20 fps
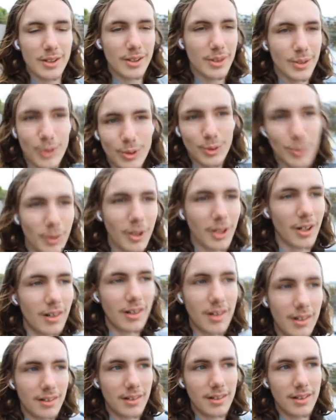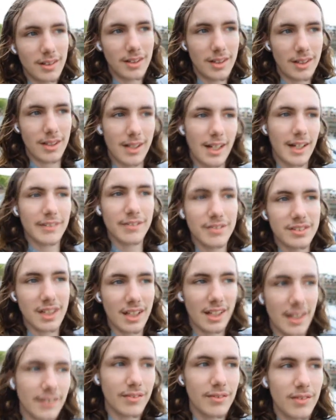you know what? Life's
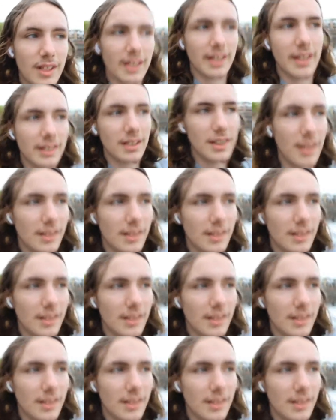life. Like,